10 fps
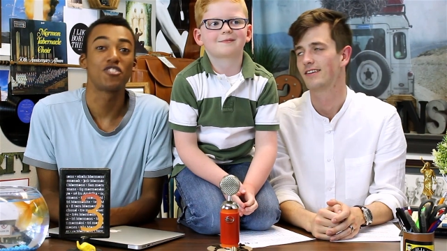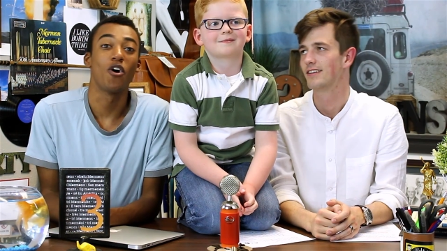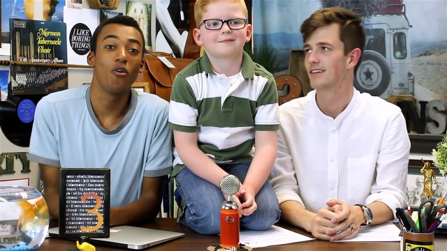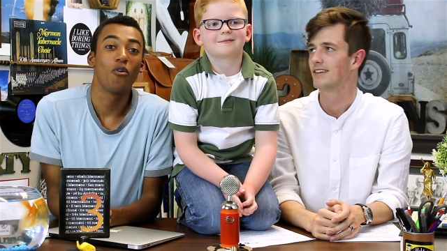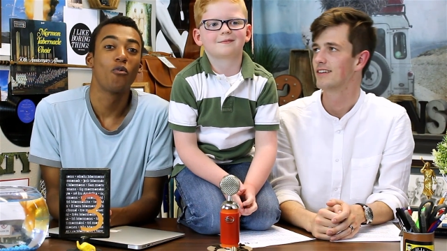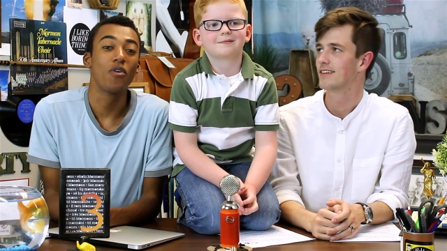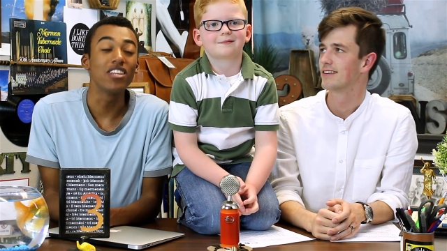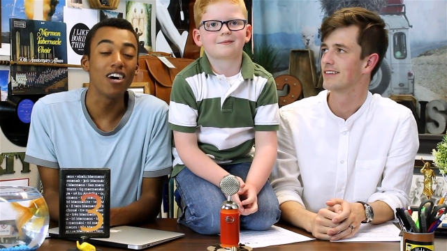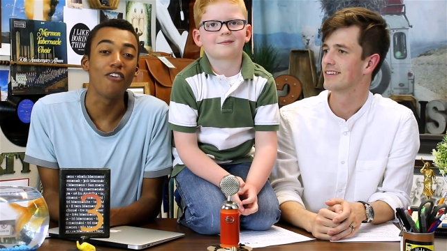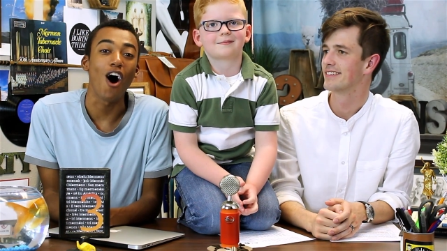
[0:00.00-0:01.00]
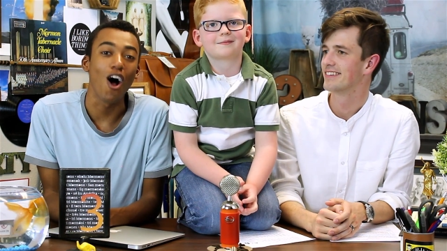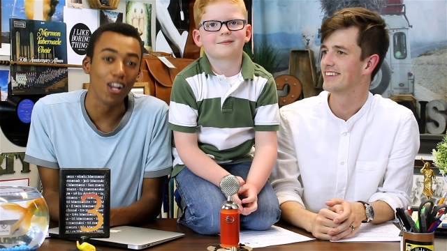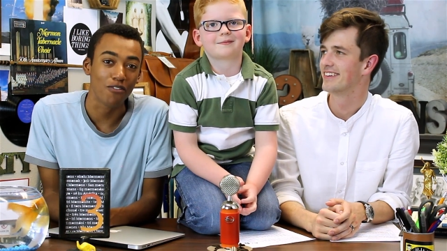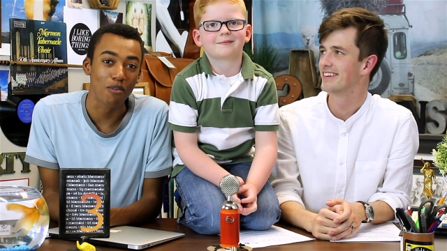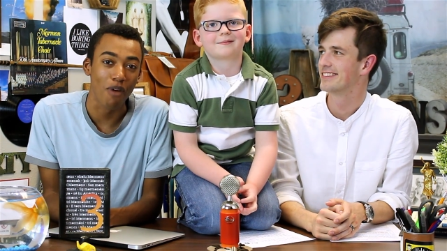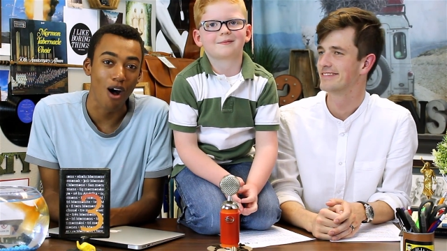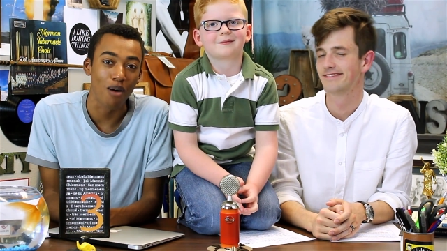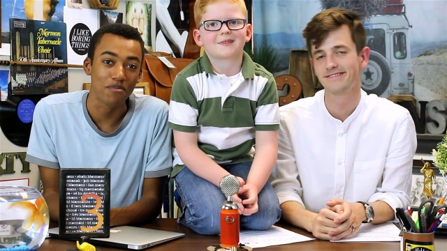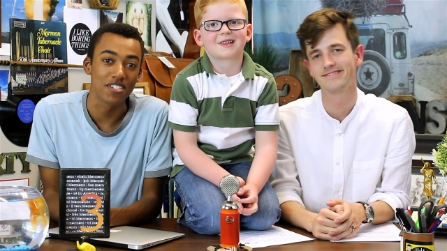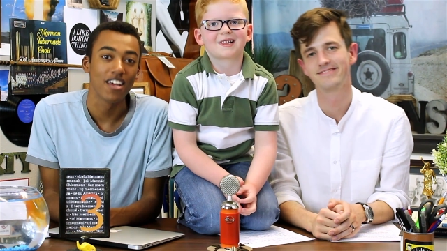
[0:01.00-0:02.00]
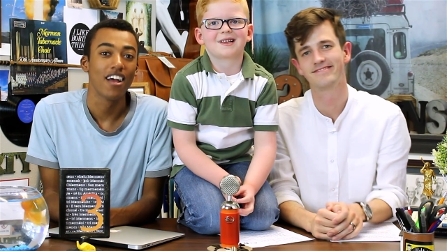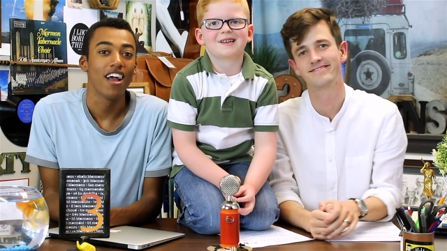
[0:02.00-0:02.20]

Speaker 1: So we love all of our moms.